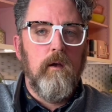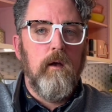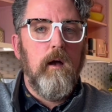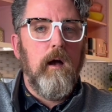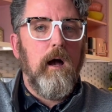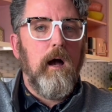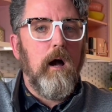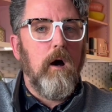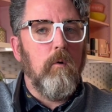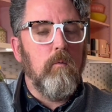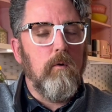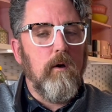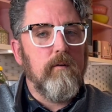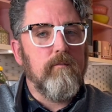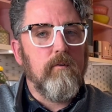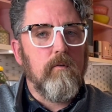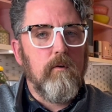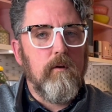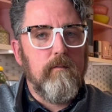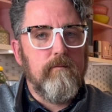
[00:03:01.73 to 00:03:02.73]

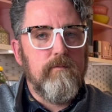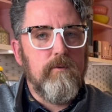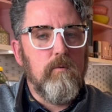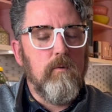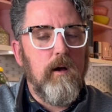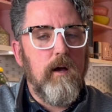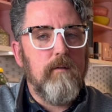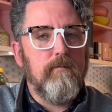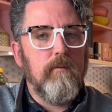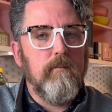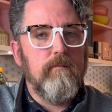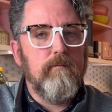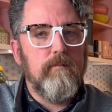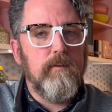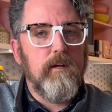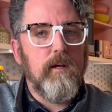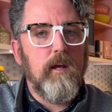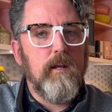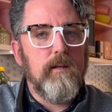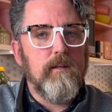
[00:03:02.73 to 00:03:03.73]
However, if you have a
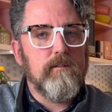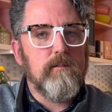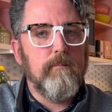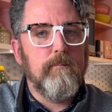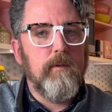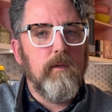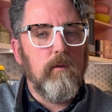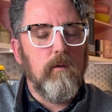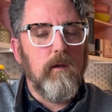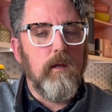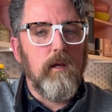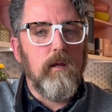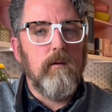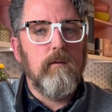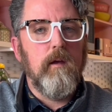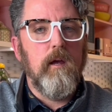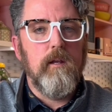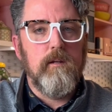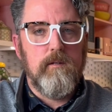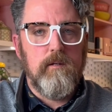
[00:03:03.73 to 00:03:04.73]
VA disability,
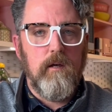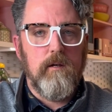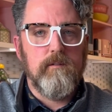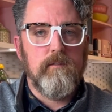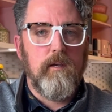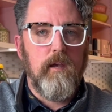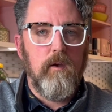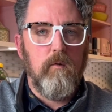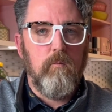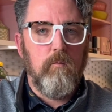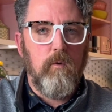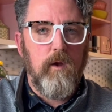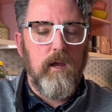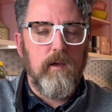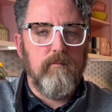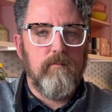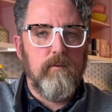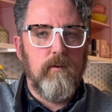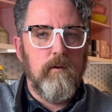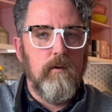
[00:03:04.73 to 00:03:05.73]
it does get
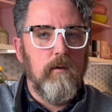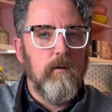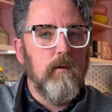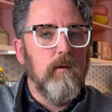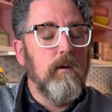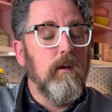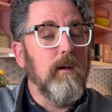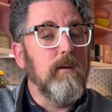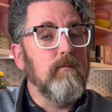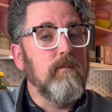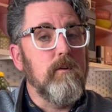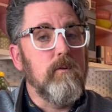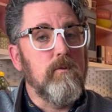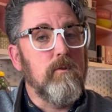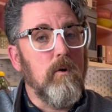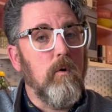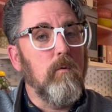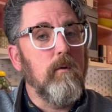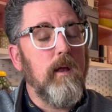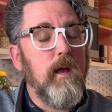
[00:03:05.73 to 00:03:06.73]
waived. If you
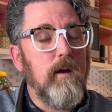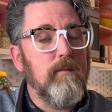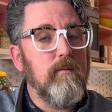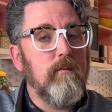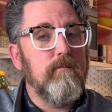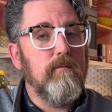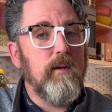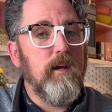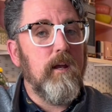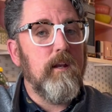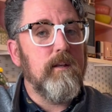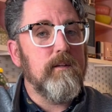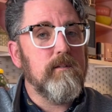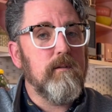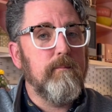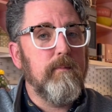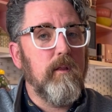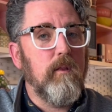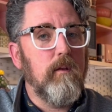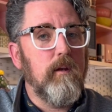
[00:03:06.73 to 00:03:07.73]
don't have a VA
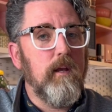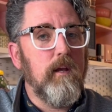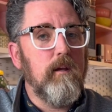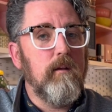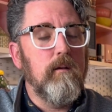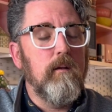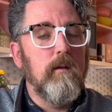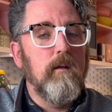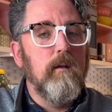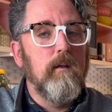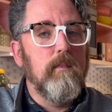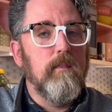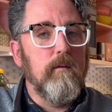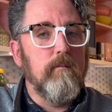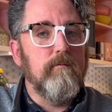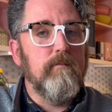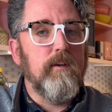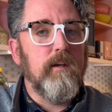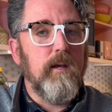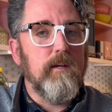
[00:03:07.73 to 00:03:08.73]
disability, the
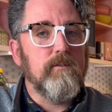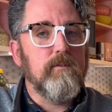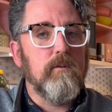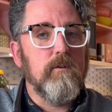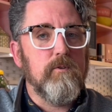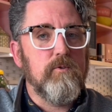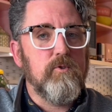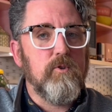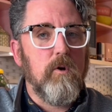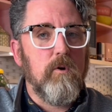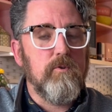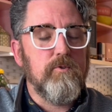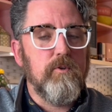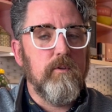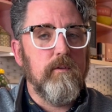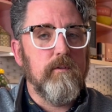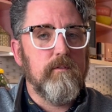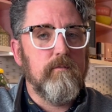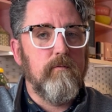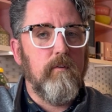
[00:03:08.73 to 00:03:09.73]
VA is going to charge you
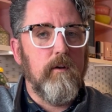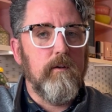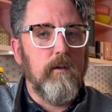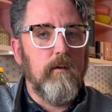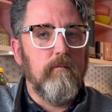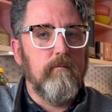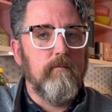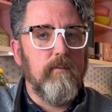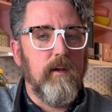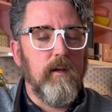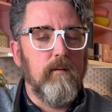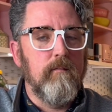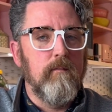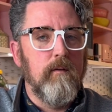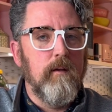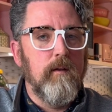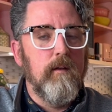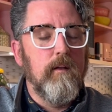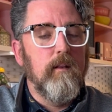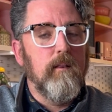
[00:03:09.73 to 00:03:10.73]
this funding fee.
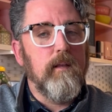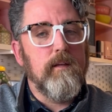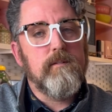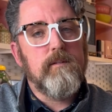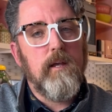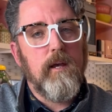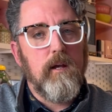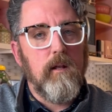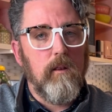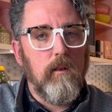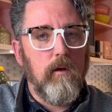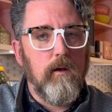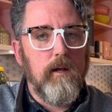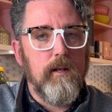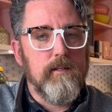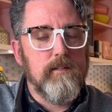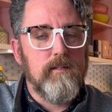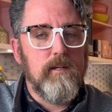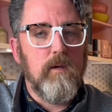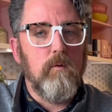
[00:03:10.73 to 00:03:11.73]
Let's take a look
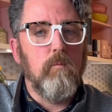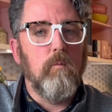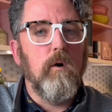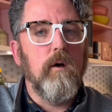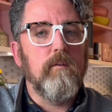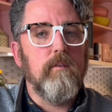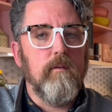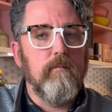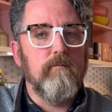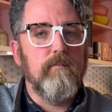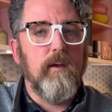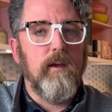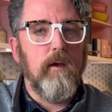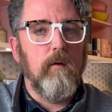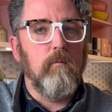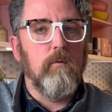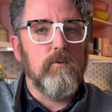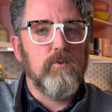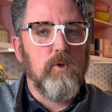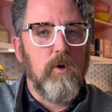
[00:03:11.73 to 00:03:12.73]
and see what the VA
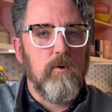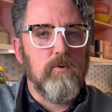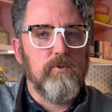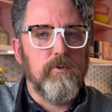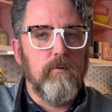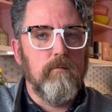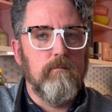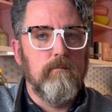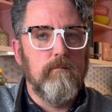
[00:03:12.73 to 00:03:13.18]
will charge you.